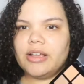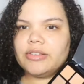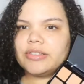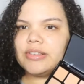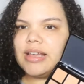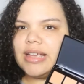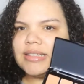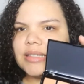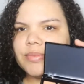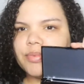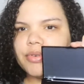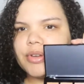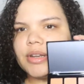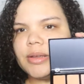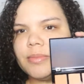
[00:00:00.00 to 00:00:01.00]
also has a
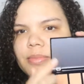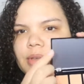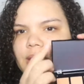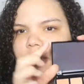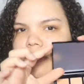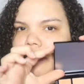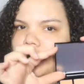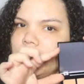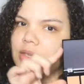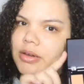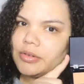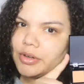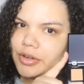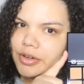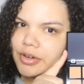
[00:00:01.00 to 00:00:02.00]
pretty big
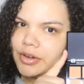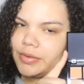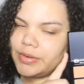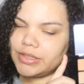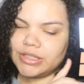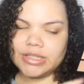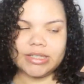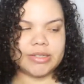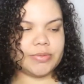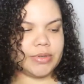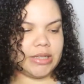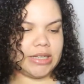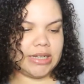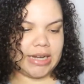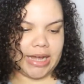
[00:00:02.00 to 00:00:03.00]
mirror, which is
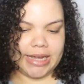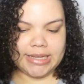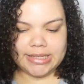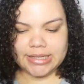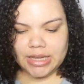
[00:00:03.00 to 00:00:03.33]
really nice.